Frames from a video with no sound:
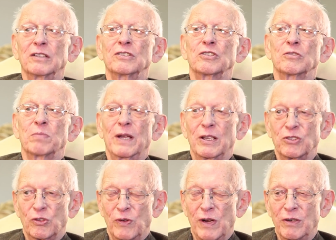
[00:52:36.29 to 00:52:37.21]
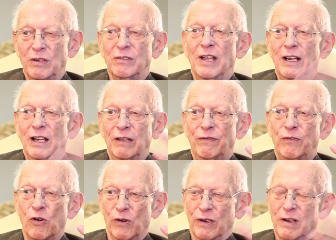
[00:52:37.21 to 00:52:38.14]
and Japan surrendered. That left
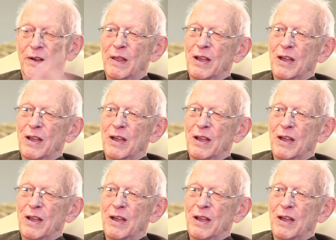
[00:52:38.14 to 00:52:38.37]
four.